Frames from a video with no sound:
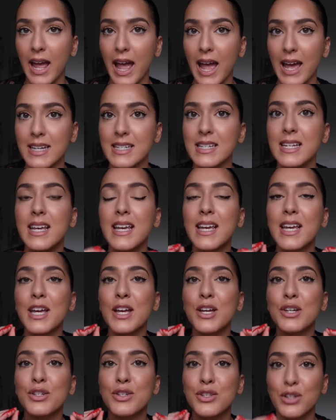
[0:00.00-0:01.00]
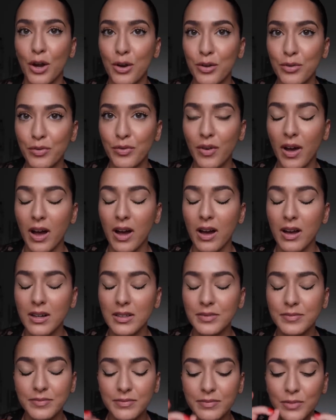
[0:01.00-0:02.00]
And so far,